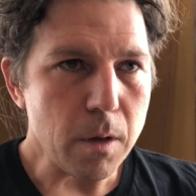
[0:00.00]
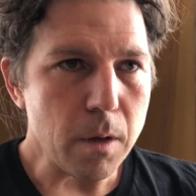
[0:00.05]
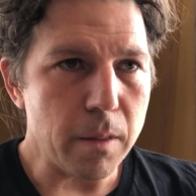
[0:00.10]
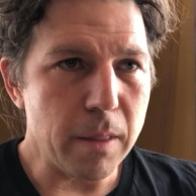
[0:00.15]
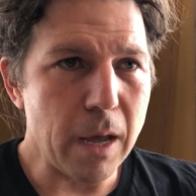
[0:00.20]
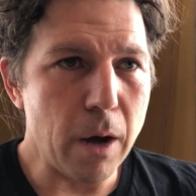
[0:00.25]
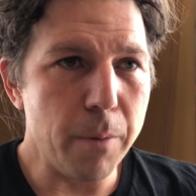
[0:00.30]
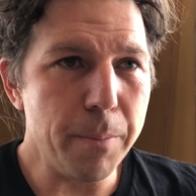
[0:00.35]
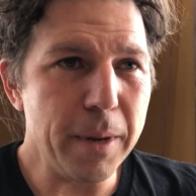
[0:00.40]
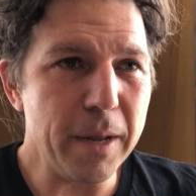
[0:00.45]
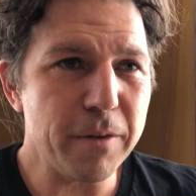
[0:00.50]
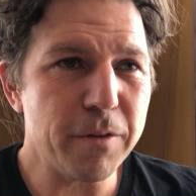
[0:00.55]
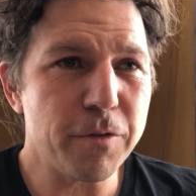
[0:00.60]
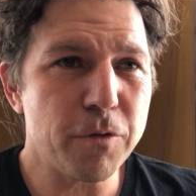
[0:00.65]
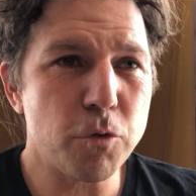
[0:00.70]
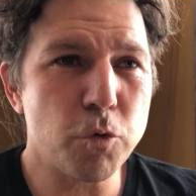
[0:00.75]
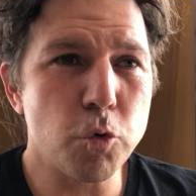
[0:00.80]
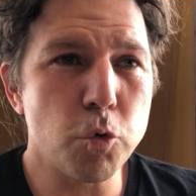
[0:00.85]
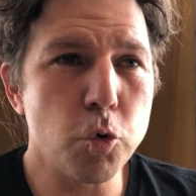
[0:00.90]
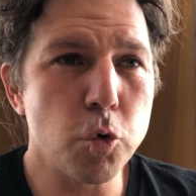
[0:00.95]
would be a
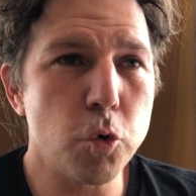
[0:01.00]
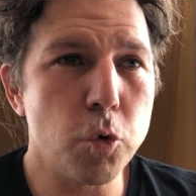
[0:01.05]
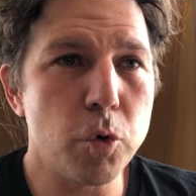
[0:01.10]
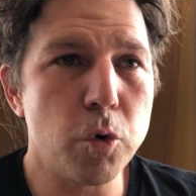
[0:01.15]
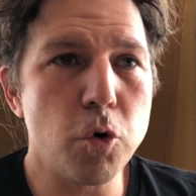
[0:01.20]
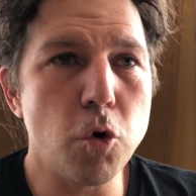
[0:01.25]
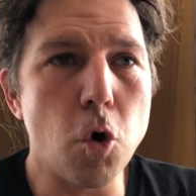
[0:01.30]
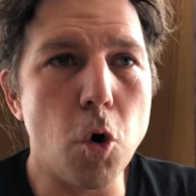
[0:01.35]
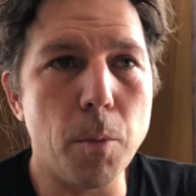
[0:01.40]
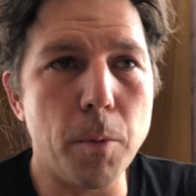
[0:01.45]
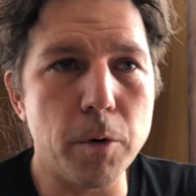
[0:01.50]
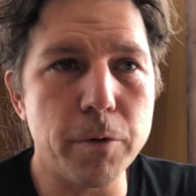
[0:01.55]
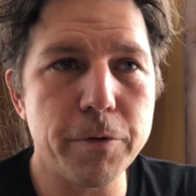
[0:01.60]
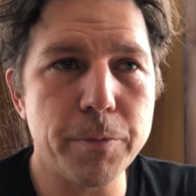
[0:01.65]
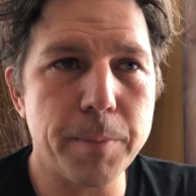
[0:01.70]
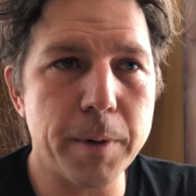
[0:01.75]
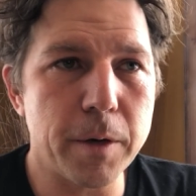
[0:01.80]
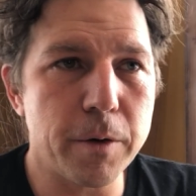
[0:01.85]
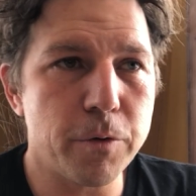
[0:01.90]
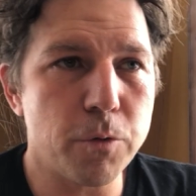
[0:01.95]
true noble
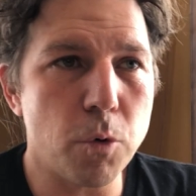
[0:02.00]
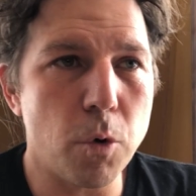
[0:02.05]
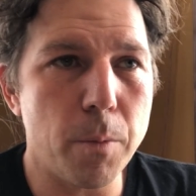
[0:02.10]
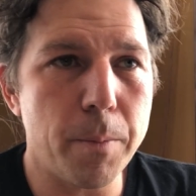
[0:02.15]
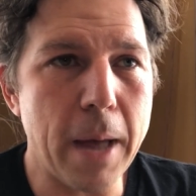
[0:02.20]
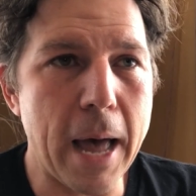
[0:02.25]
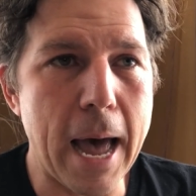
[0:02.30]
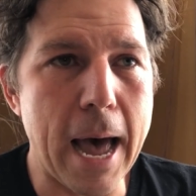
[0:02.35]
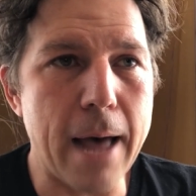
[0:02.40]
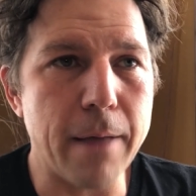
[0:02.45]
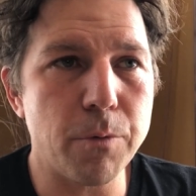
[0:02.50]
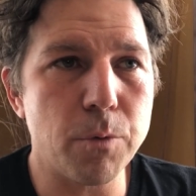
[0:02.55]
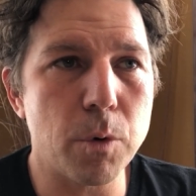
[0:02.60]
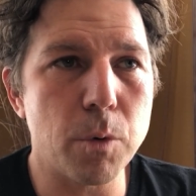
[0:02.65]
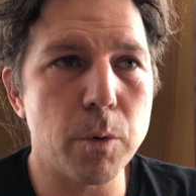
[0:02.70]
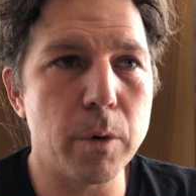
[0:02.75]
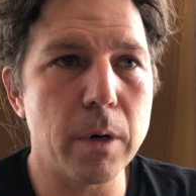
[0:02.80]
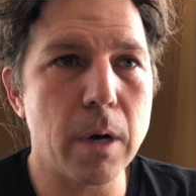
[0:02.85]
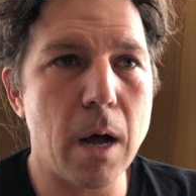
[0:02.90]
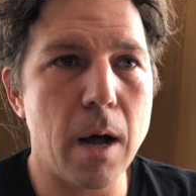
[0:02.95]
spiritual path, where
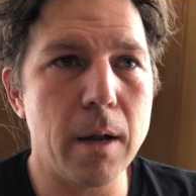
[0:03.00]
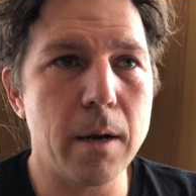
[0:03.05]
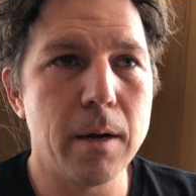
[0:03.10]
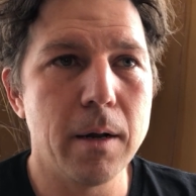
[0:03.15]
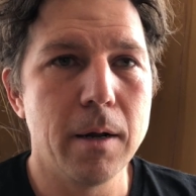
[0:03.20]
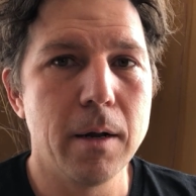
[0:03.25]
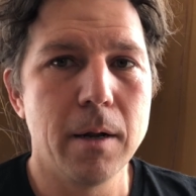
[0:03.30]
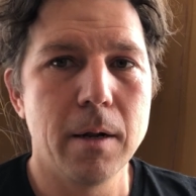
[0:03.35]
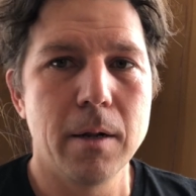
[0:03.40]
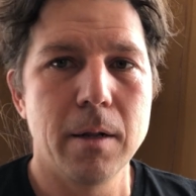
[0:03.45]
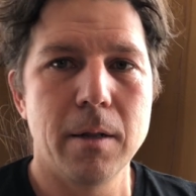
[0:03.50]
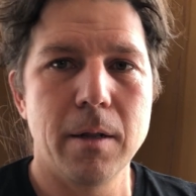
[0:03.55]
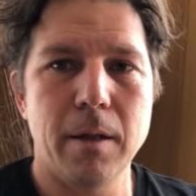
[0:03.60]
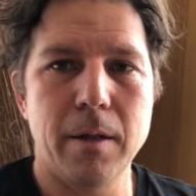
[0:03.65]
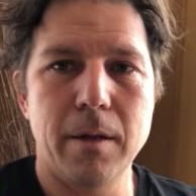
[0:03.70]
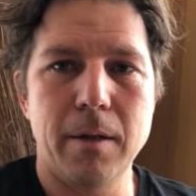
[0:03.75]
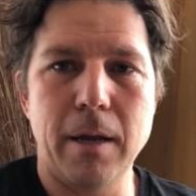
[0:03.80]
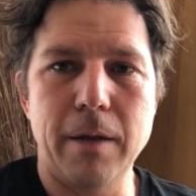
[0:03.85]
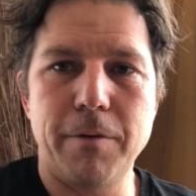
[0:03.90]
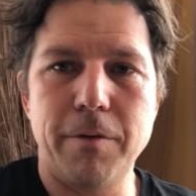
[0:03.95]
we're not
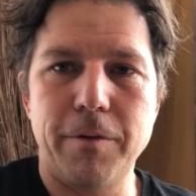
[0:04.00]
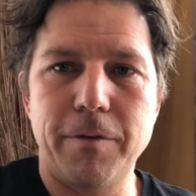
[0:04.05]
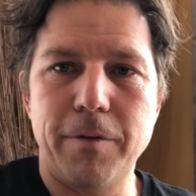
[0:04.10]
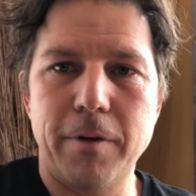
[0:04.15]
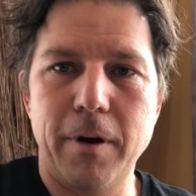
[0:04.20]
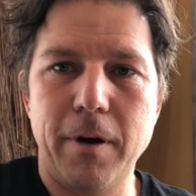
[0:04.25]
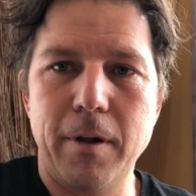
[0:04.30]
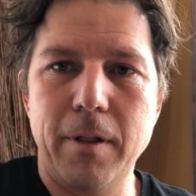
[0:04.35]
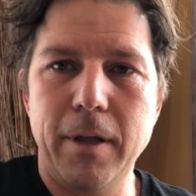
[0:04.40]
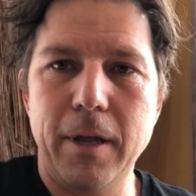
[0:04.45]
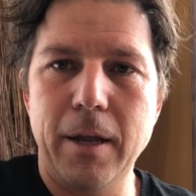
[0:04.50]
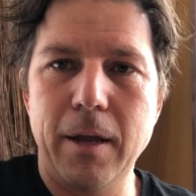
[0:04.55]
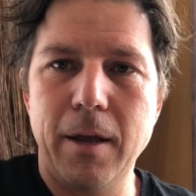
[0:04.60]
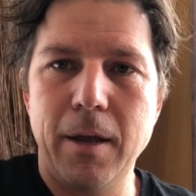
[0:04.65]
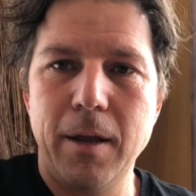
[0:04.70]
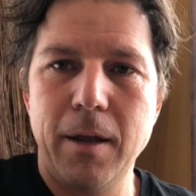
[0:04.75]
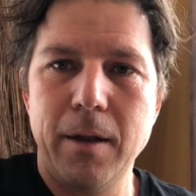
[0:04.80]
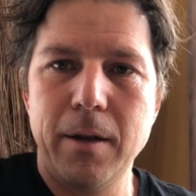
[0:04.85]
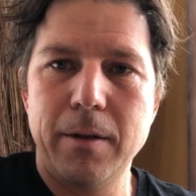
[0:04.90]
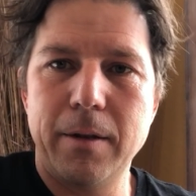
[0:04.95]
necessarily
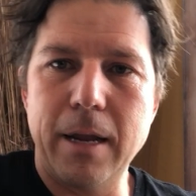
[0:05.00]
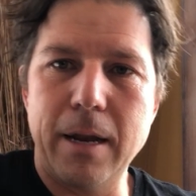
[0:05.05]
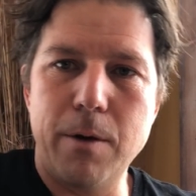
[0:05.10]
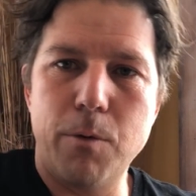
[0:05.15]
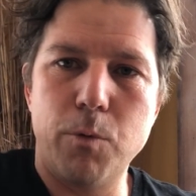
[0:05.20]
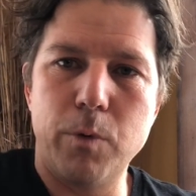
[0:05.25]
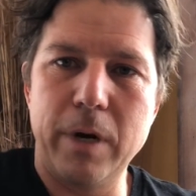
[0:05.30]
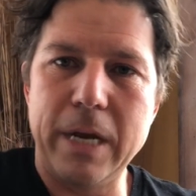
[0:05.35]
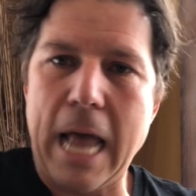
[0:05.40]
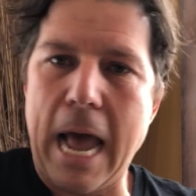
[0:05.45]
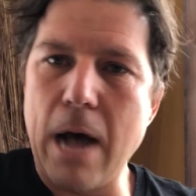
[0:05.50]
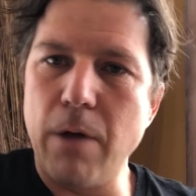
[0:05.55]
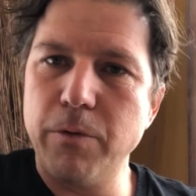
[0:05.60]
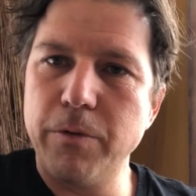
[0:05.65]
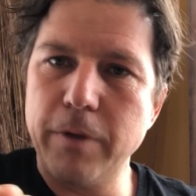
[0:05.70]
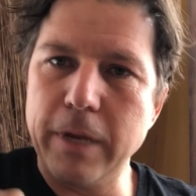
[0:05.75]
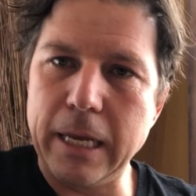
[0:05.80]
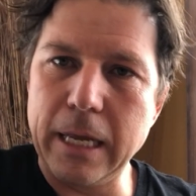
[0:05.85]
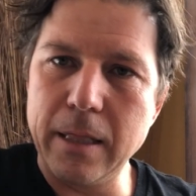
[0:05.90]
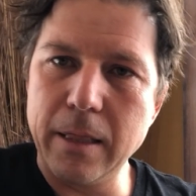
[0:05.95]

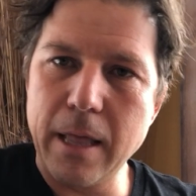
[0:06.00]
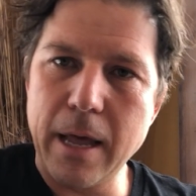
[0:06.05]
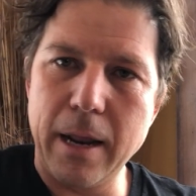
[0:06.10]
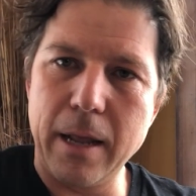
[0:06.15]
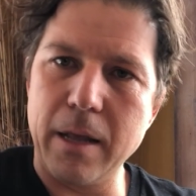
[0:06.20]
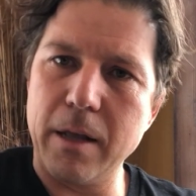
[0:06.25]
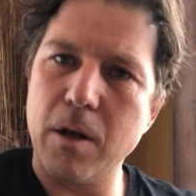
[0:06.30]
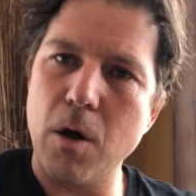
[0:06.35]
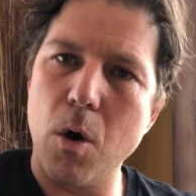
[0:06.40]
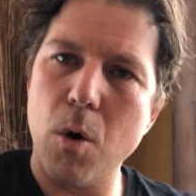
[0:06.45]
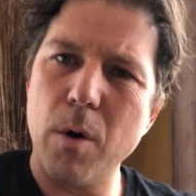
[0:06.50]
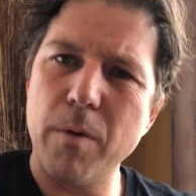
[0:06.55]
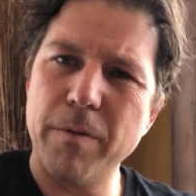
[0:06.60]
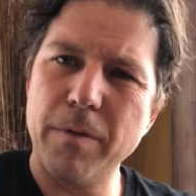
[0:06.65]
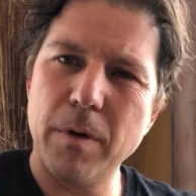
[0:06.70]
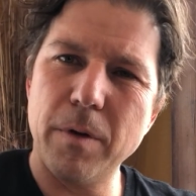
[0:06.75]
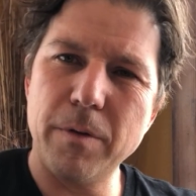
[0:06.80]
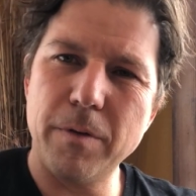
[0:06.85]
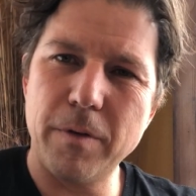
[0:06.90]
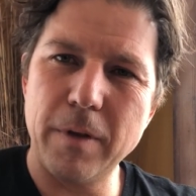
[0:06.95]
renouncing and letting go of
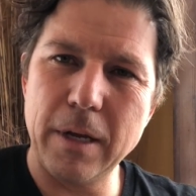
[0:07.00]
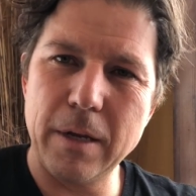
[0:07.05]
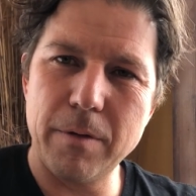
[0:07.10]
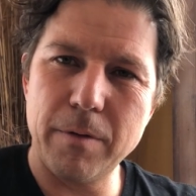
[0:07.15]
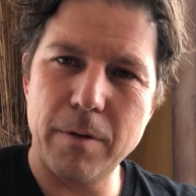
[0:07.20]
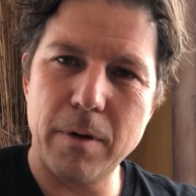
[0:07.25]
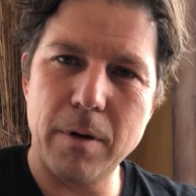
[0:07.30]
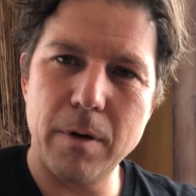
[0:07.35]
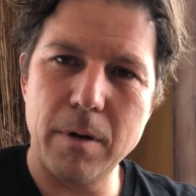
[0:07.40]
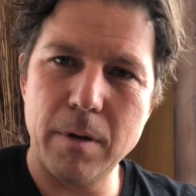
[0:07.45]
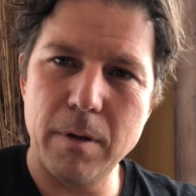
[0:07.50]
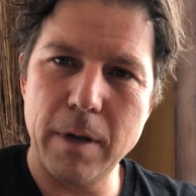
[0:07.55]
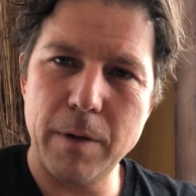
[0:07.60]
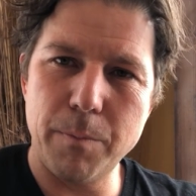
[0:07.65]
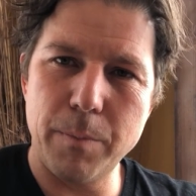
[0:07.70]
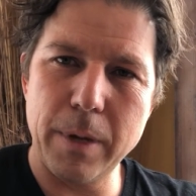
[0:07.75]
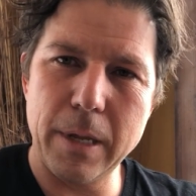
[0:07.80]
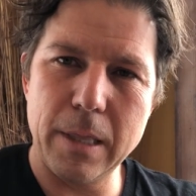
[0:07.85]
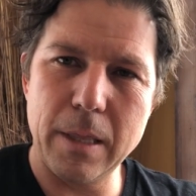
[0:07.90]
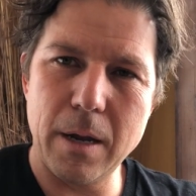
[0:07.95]
those things that have
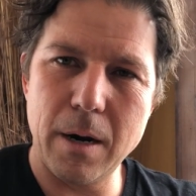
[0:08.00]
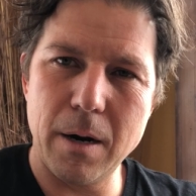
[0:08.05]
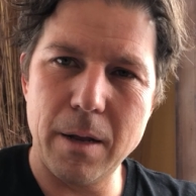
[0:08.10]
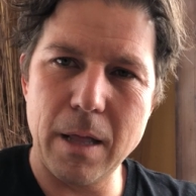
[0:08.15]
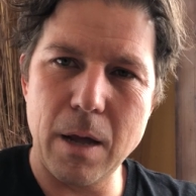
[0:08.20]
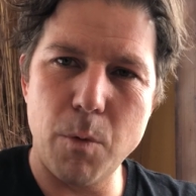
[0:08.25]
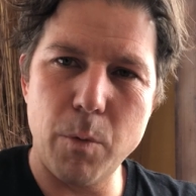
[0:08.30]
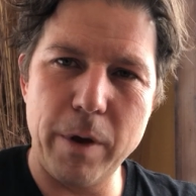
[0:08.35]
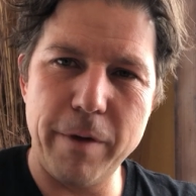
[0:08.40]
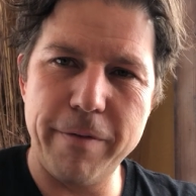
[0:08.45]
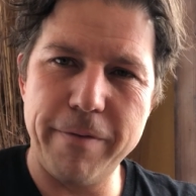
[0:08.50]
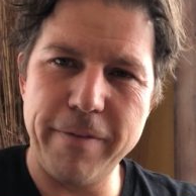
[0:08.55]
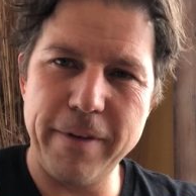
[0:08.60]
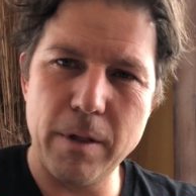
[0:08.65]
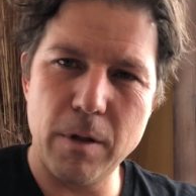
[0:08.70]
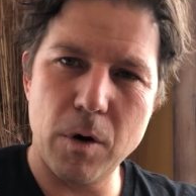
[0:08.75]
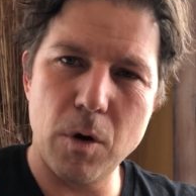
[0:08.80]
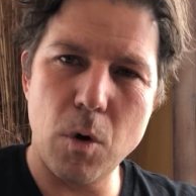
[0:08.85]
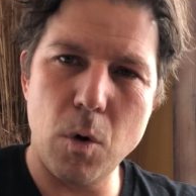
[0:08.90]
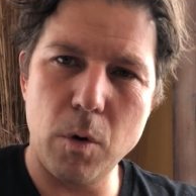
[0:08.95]
been there that we feel
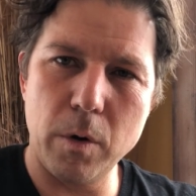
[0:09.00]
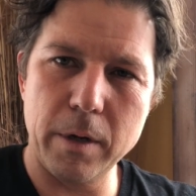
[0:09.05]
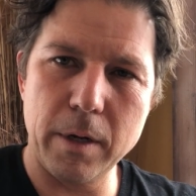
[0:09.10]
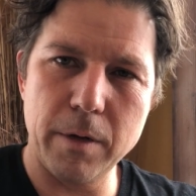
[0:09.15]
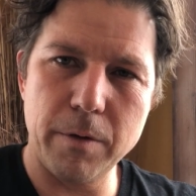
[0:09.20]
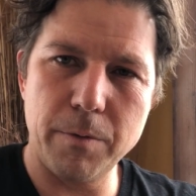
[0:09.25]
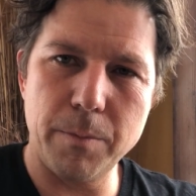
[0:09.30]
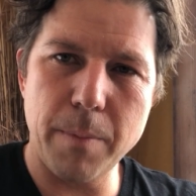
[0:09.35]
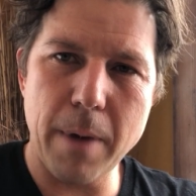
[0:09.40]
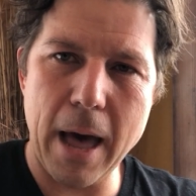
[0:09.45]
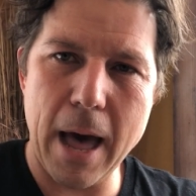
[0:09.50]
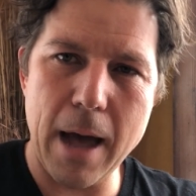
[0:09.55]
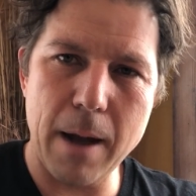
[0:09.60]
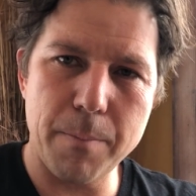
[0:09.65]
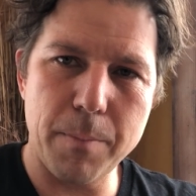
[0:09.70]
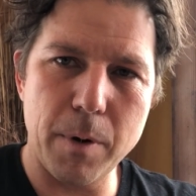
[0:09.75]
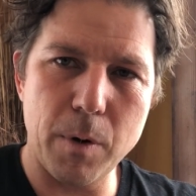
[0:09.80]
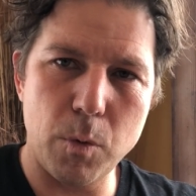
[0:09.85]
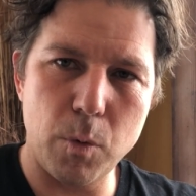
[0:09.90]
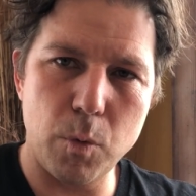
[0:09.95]
are holding us back,
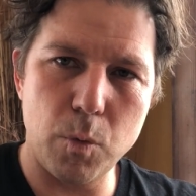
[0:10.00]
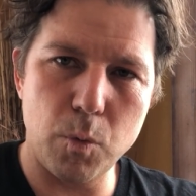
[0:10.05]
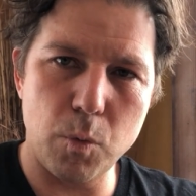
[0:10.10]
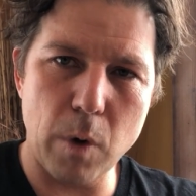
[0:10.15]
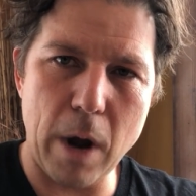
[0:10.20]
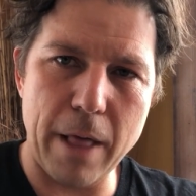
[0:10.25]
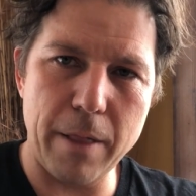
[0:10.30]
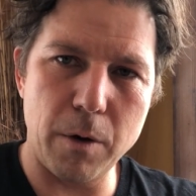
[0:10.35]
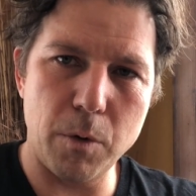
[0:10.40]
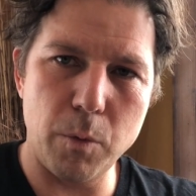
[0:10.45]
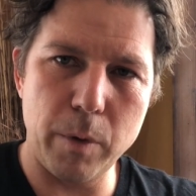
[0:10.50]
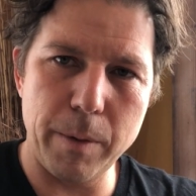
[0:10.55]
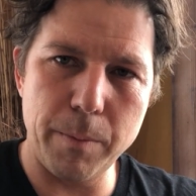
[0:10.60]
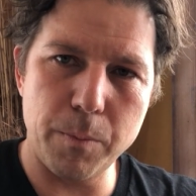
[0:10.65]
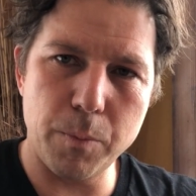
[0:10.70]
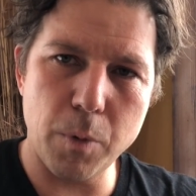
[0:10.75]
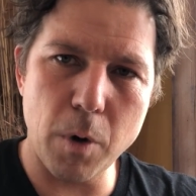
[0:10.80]
but rather we